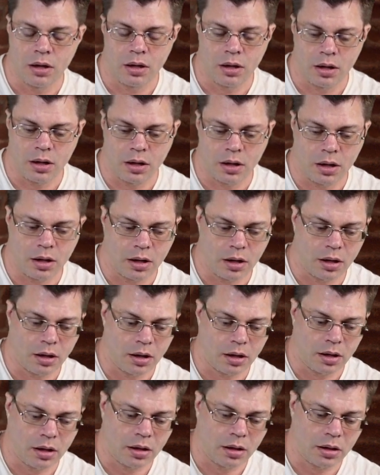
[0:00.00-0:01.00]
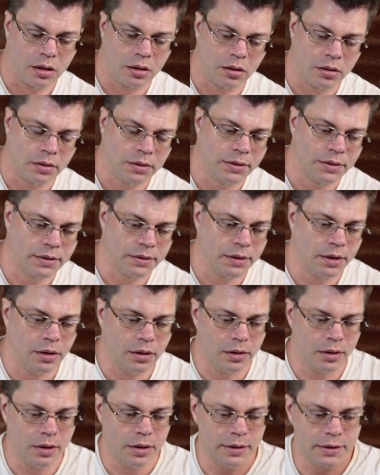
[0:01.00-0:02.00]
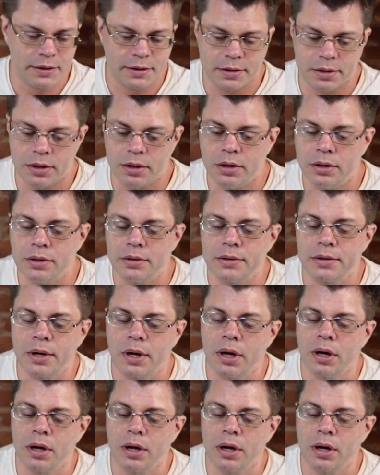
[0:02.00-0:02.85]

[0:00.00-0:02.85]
Let's see, this is